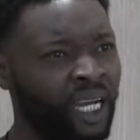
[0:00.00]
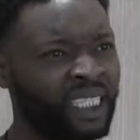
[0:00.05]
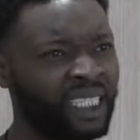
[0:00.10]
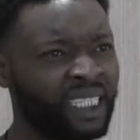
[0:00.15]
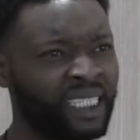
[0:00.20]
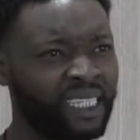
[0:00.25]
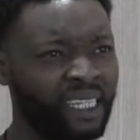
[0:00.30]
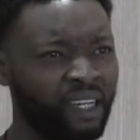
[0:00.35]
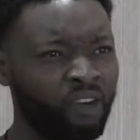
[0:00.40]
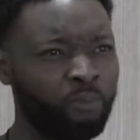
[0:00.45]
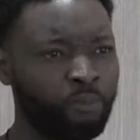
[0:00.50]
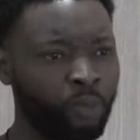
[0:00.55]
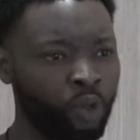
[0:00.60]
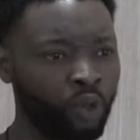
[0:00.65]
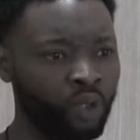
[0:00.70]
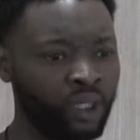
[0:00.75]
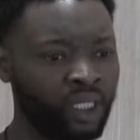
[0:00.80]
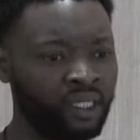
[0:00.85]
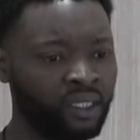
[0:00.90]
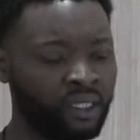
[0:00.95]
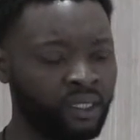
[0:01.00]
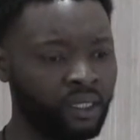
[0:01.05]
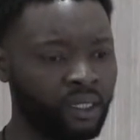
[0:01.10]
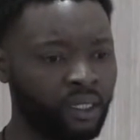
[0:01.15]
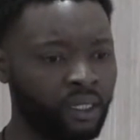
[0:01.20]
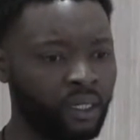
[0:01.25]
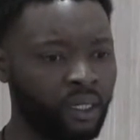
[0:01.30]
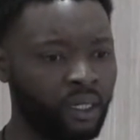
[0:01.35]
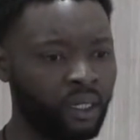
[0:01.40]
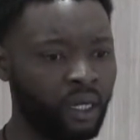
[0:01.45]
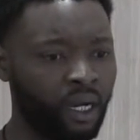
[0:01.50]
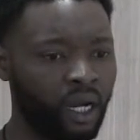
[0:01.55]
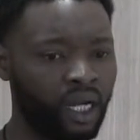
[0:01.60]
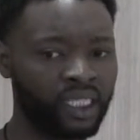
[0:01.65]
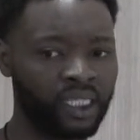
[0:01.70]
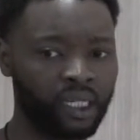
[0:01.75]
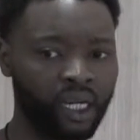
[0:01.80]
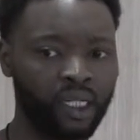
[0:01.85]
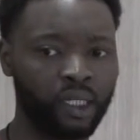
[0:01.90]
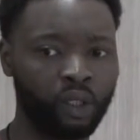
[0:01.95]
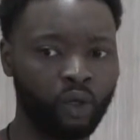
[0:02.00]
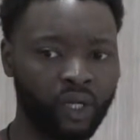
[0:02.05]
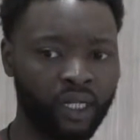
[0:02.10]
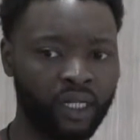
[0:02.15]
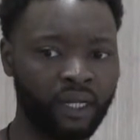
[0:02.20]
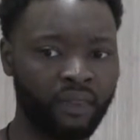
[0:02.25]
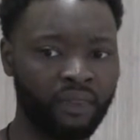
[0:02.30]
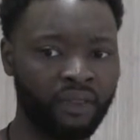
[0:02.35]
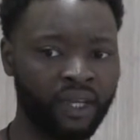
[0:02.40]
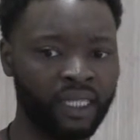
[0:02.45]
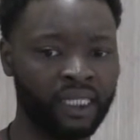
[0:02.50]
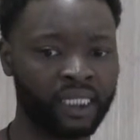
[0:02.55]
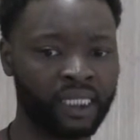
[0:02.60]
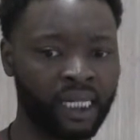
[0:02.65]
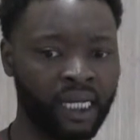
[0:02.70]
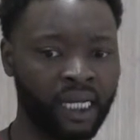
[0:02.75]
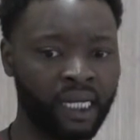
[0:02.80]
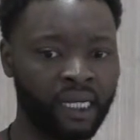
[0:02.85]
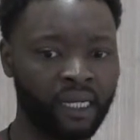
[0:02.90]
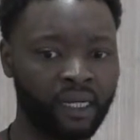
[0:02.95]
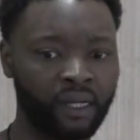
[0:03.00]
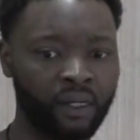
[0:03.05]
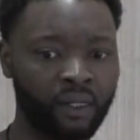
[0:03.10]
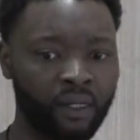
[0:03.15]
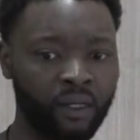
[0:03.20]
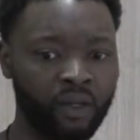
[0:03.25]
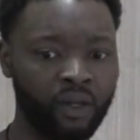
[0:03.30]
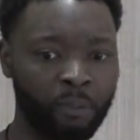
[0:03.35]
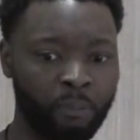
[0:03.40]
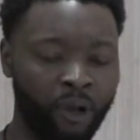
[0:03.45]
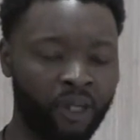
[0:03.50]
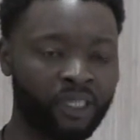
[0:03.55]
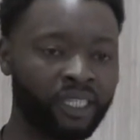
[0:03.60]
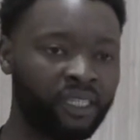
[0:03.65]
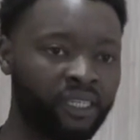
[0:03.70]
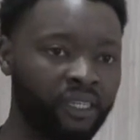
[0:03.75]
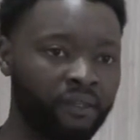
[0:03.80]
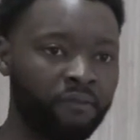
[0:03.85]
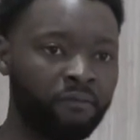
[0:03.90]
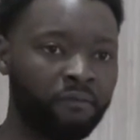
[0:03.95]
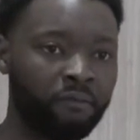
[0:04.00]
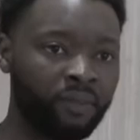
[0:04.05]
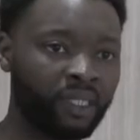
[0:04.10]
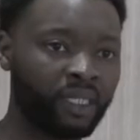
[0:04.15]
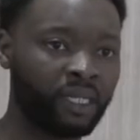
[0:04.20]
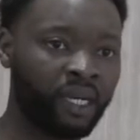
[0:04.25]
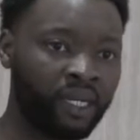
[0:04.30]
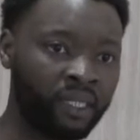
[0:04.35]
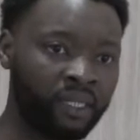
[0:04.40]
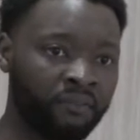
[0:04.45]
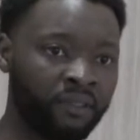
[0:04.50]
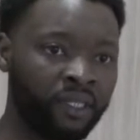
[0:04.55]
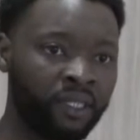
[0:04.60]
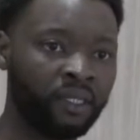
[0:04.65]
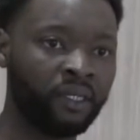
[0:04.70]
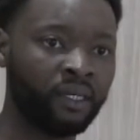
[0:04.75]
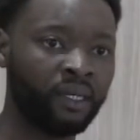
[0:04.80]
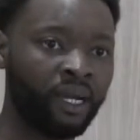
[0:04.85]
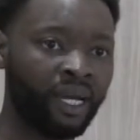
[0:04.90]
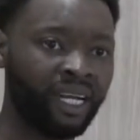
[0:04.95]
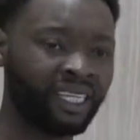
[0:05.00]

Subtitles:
And instead of mourning, I started looking at things like the positive side of it.